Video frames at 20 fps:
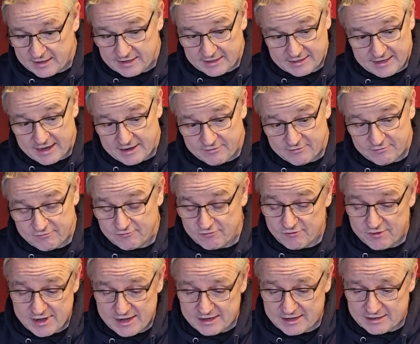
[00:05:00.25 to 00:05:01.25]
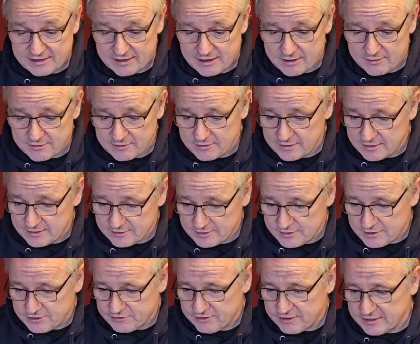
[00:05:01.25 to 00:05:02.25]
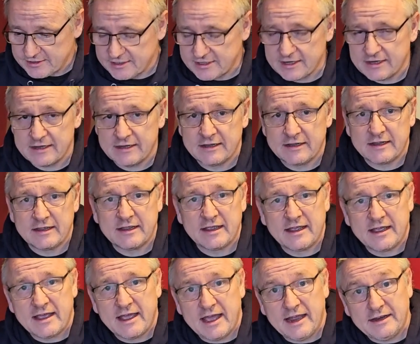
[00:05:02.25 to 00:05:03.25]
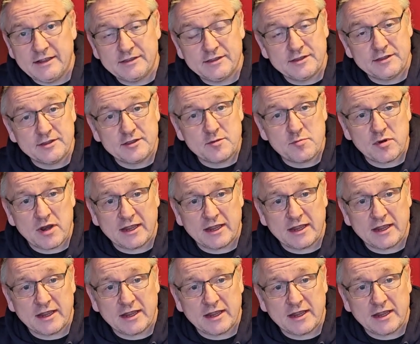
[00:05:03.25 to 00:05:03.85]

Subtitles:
Again, really low nutrient. Anything that you